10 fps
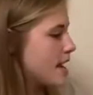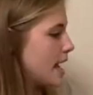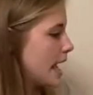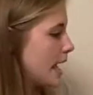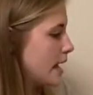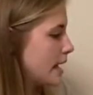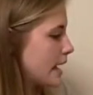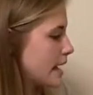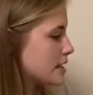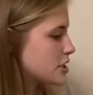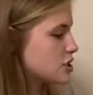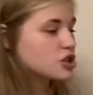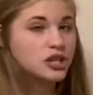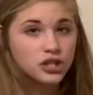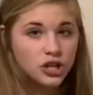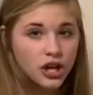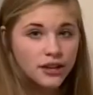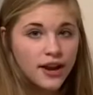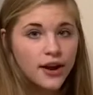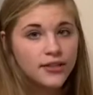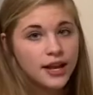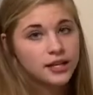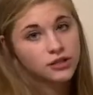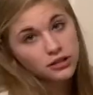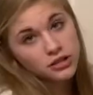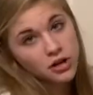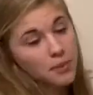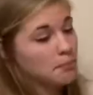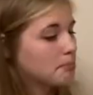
and I kind of just drizzle it on there and then I start to scrub.